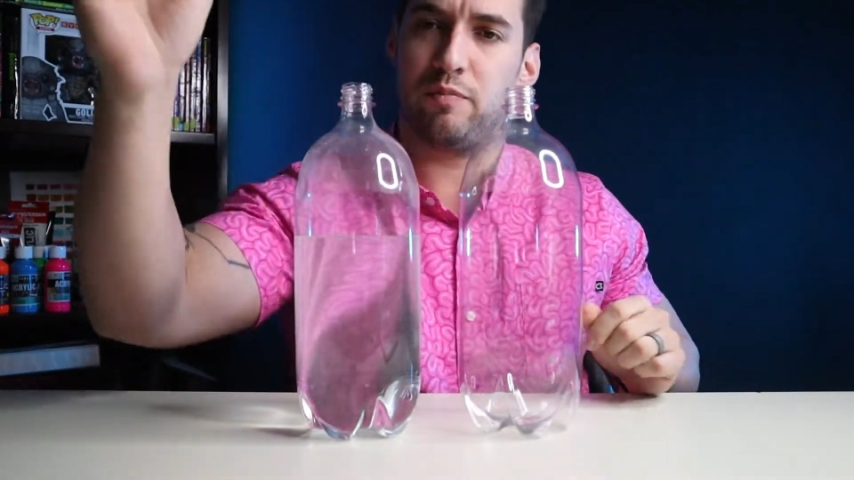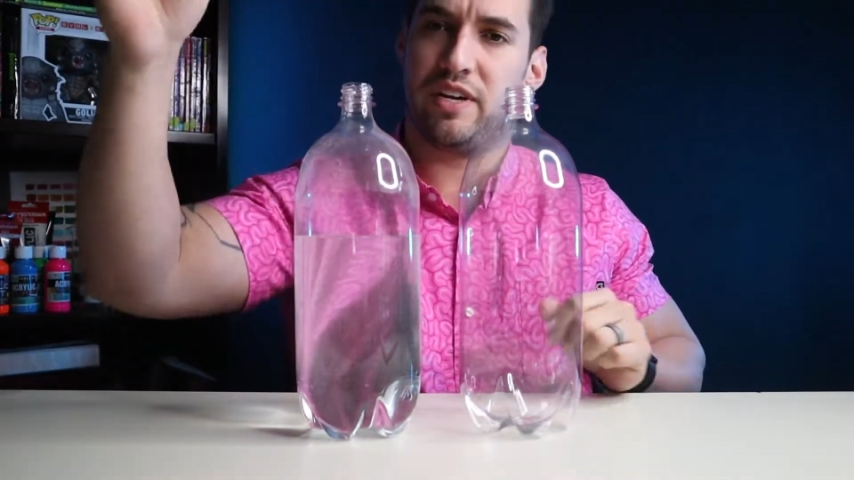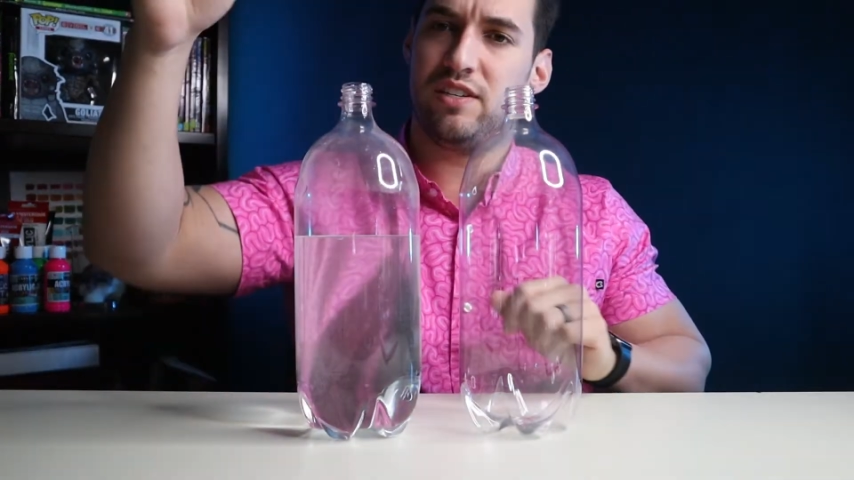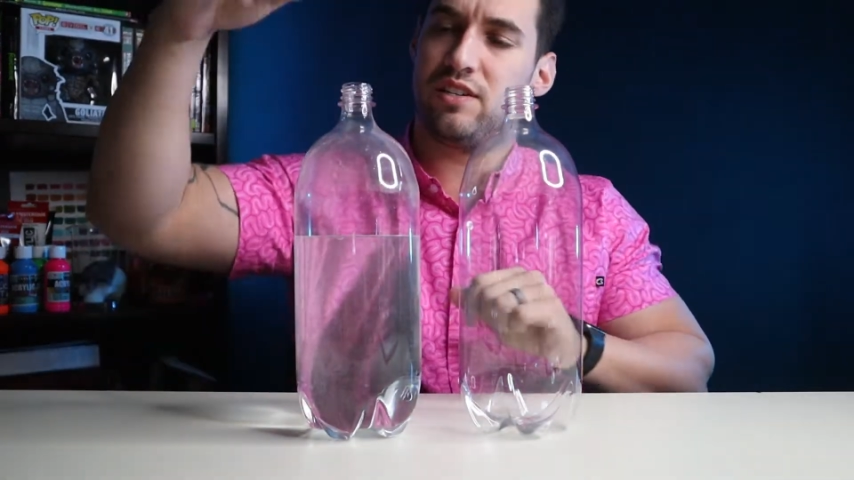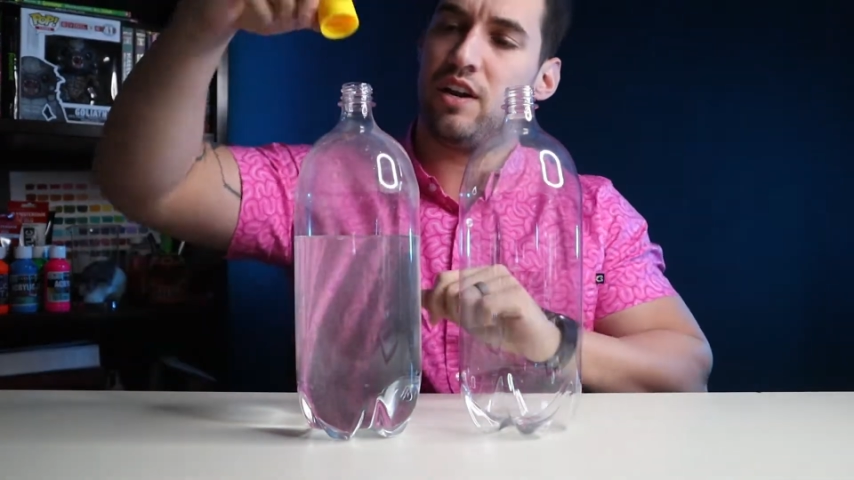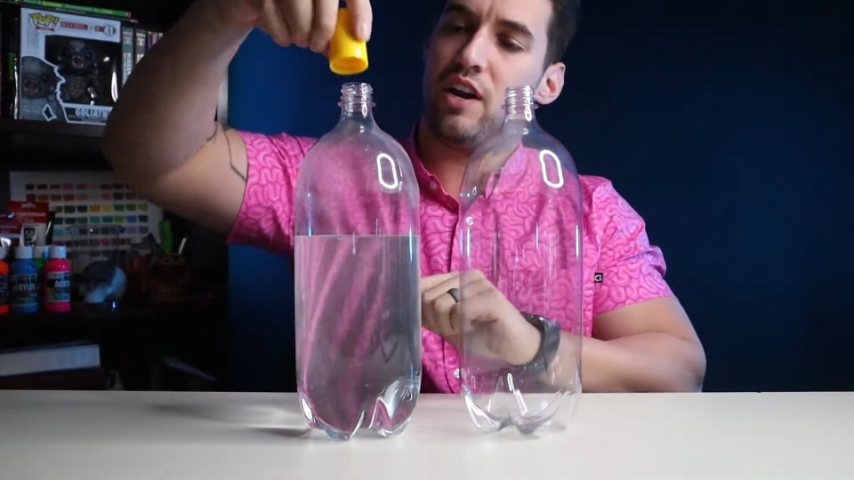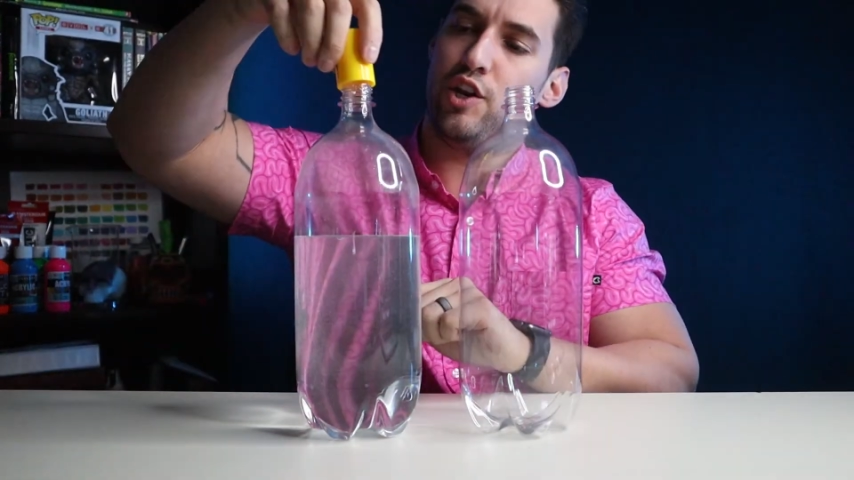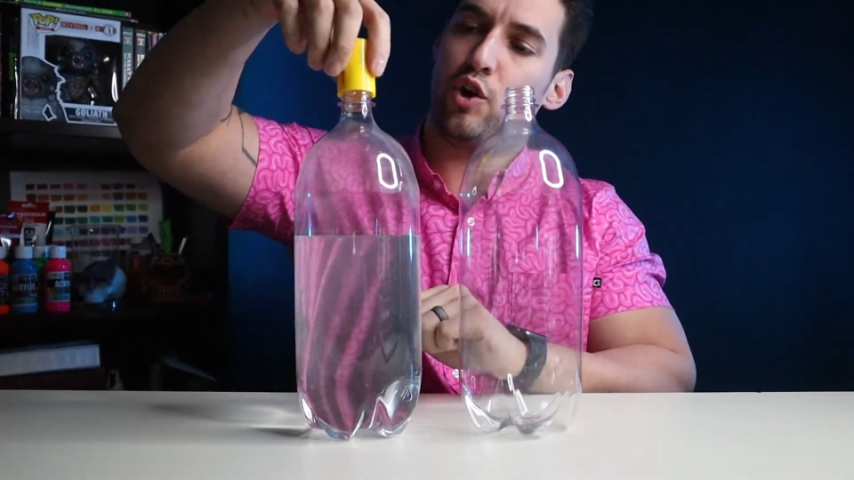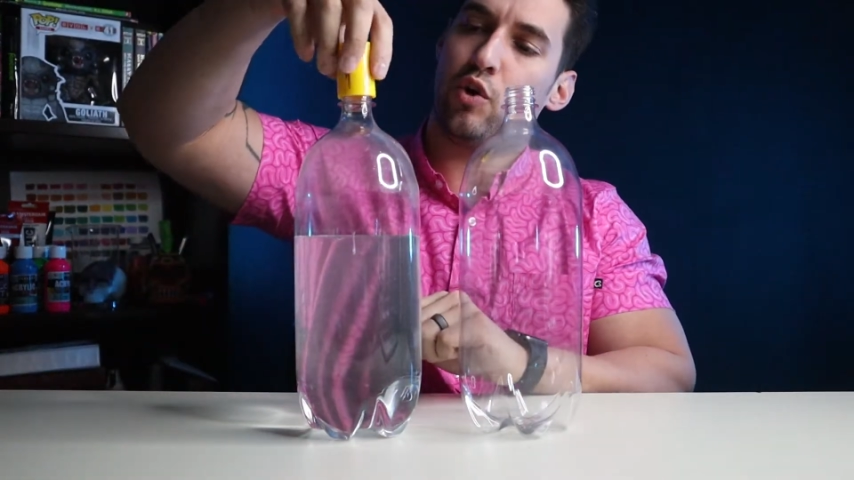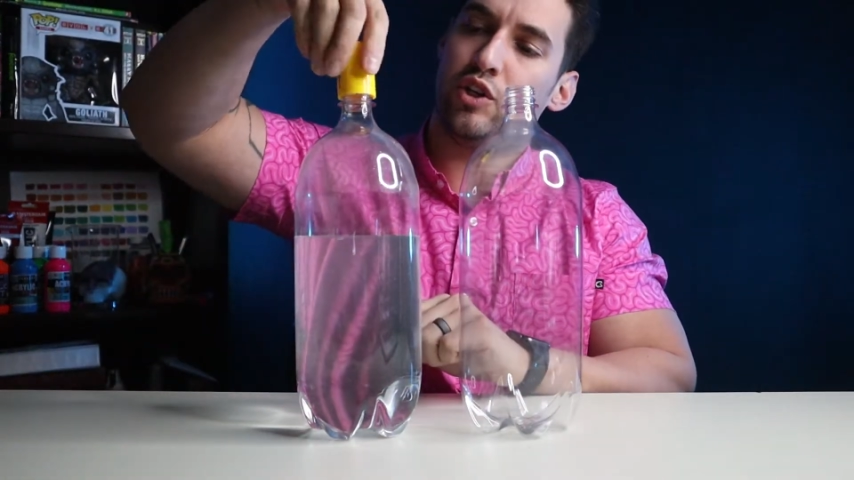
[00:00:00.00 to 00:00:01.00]
piece and
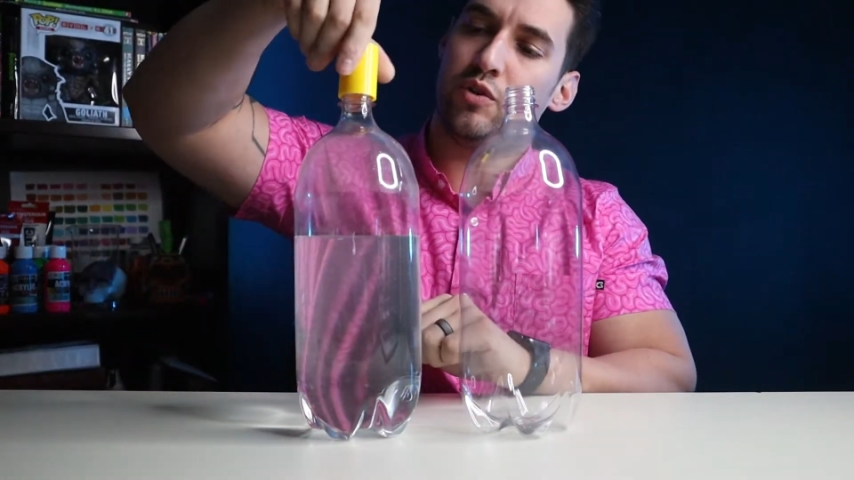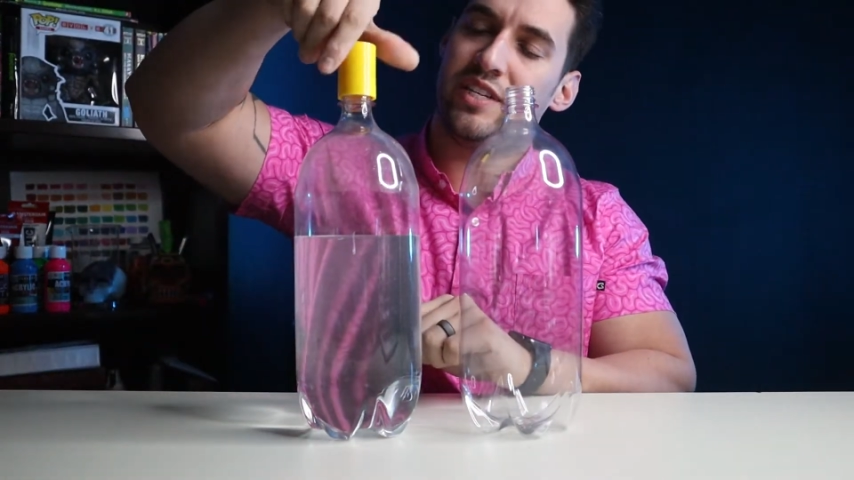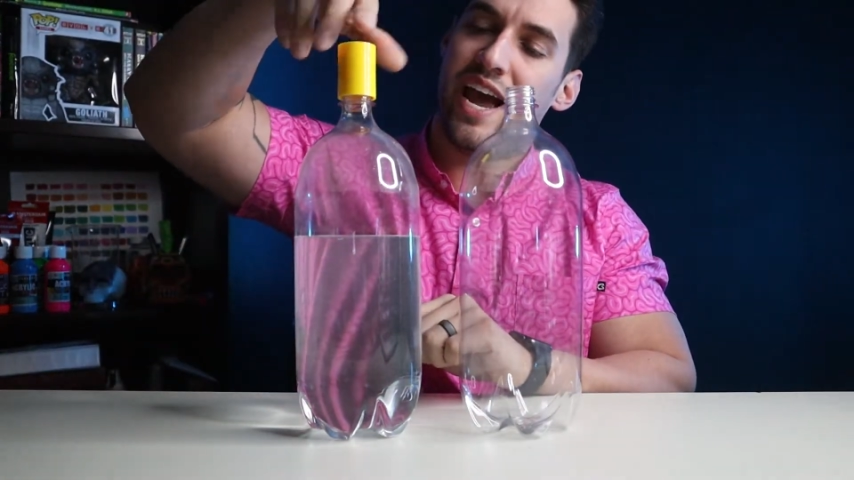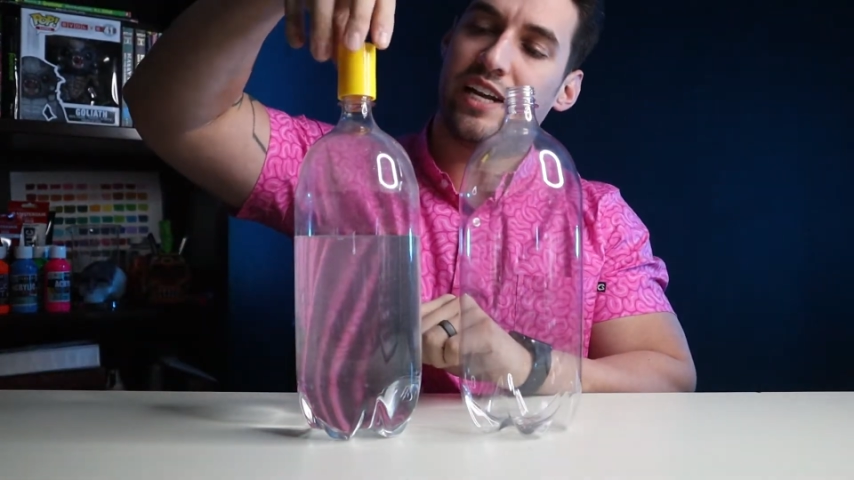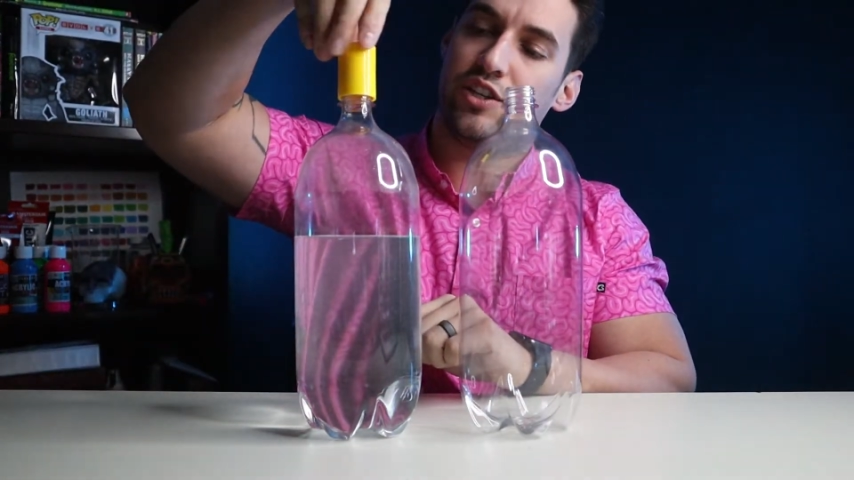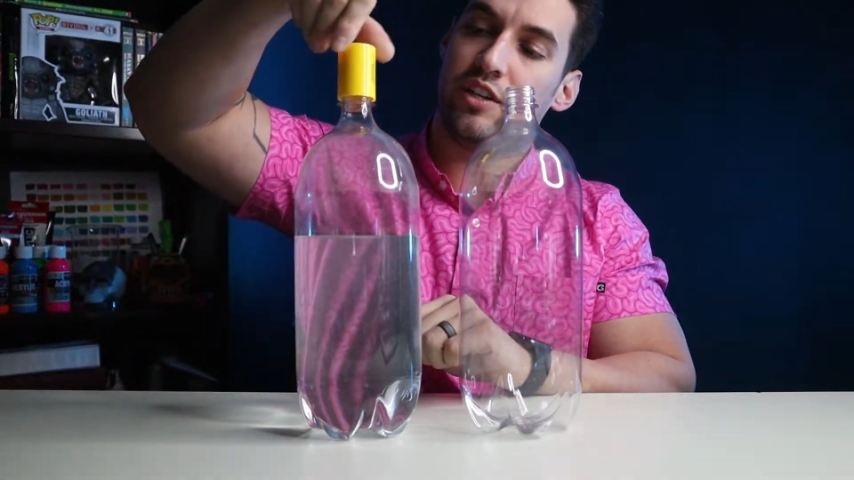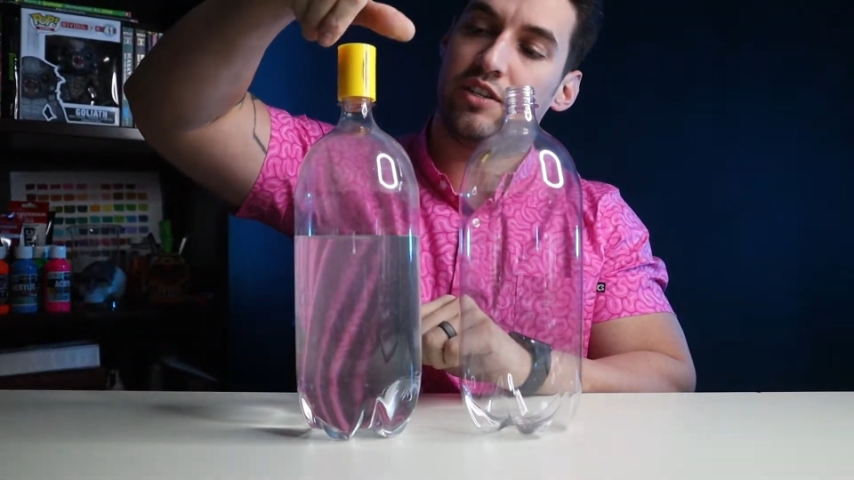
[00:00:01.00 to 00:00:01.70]
you're going to attach it